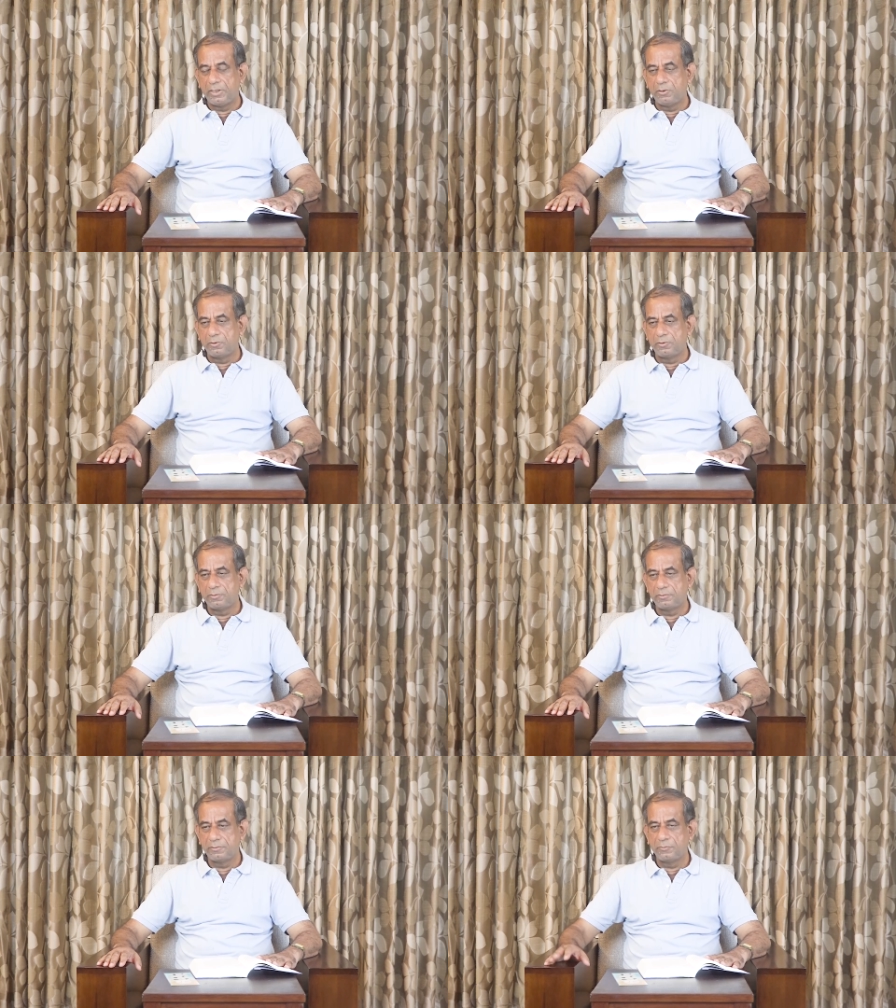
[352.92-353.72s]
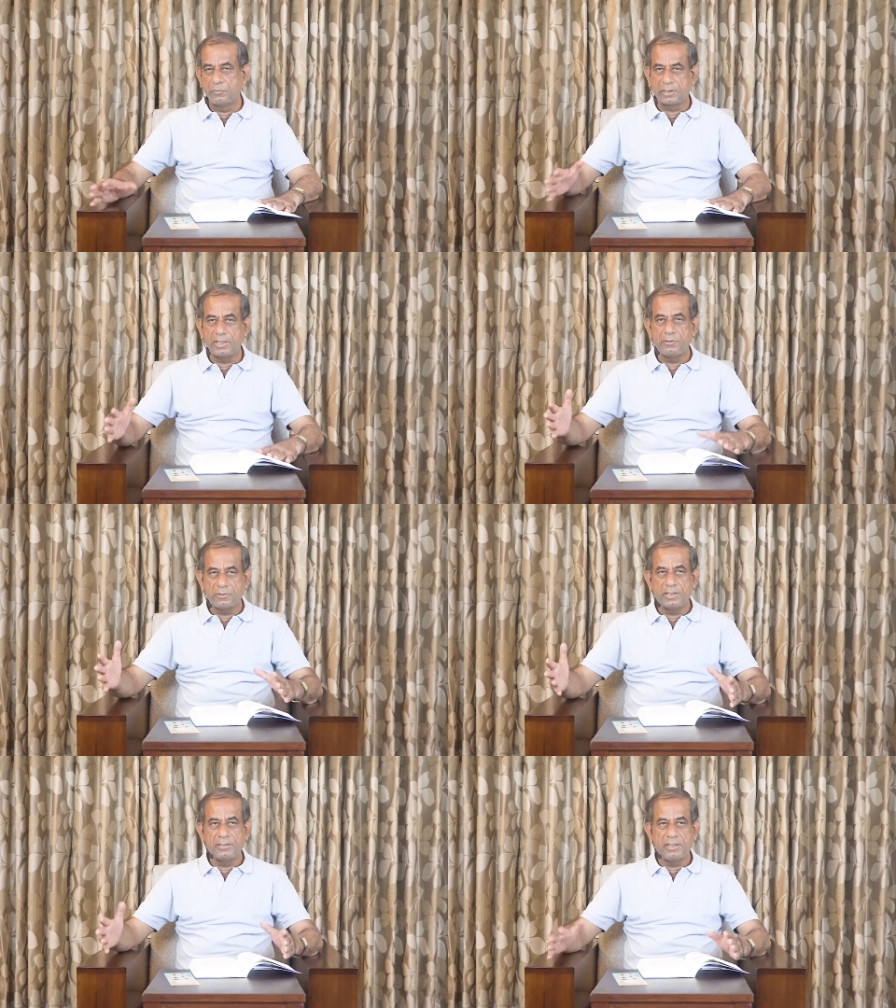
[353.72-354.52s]
you know, working
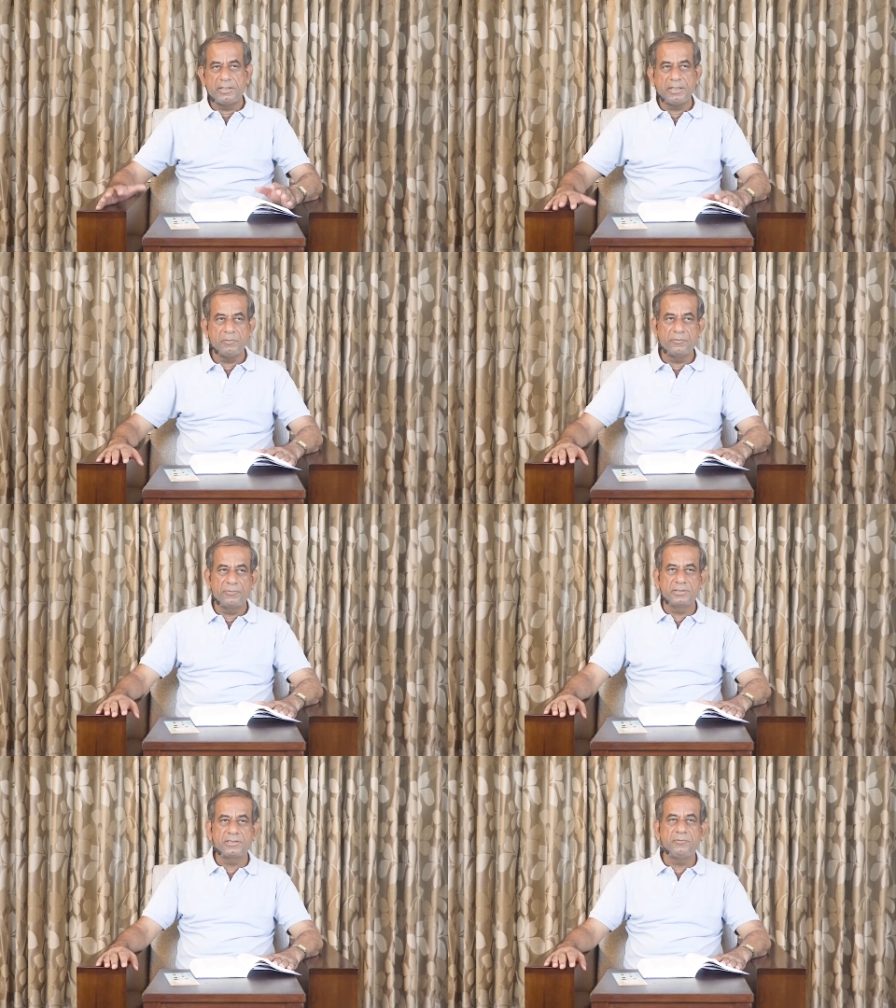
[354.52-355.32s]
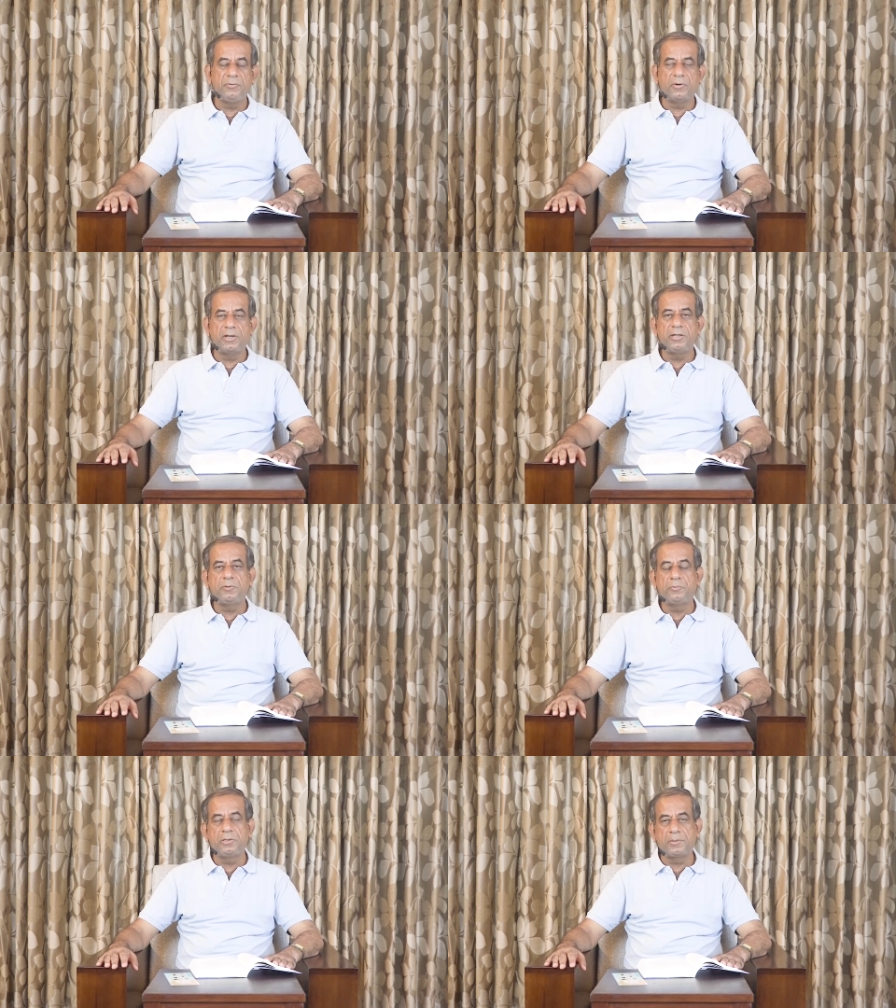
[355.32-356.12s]
together, a team of us, and we wanted
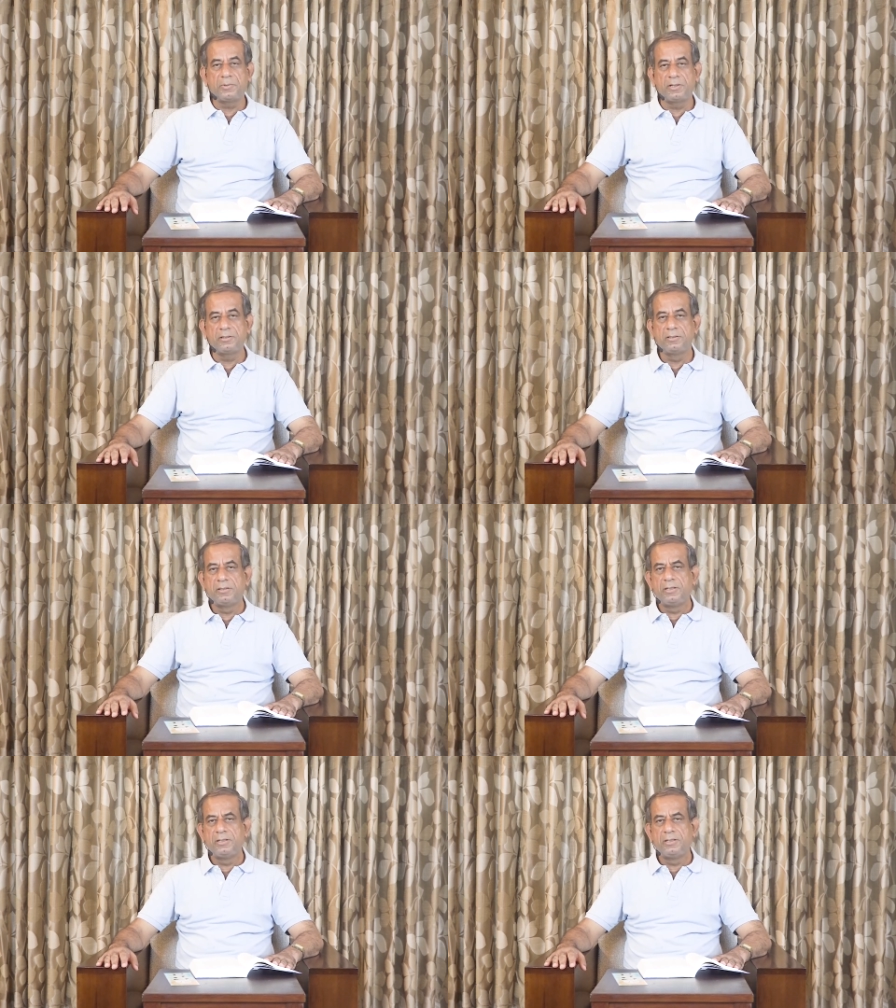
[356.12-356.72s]
to put up a.